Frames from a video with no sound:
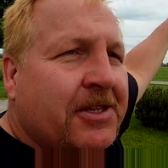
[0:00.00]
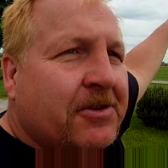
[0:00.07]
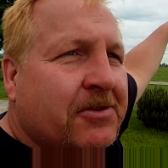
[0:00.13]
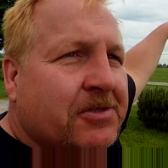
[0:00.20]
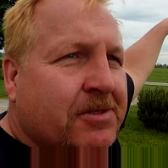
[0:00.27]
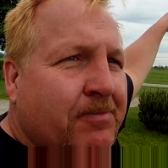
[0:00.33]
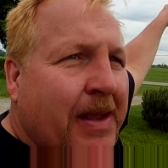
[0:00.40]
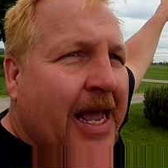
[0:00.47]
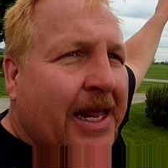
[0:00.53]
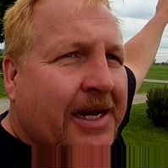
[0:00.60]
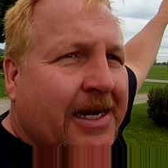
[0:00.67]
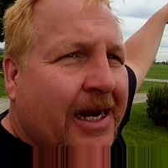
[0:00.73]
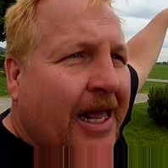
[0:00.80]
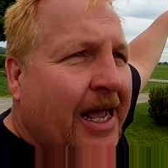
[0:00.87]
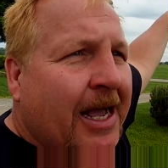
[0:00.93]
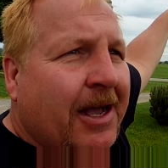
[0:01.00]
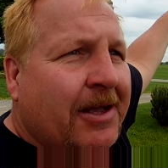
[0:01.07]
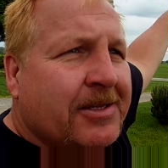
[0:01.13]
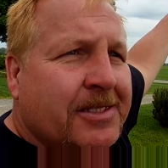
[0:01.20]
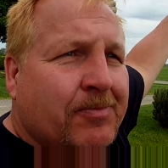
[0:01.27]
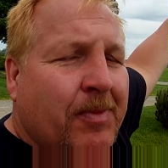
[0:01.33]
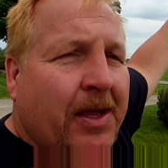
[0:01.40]
there's bad
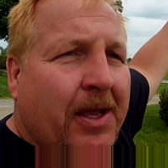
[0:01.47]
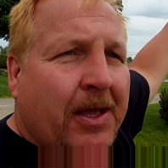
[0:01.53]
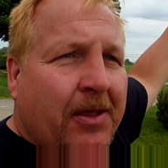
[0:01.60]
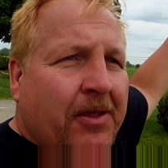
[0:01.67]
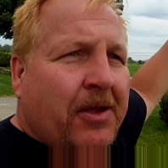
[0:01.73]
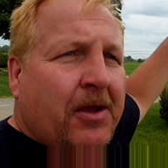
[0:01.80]
clouds but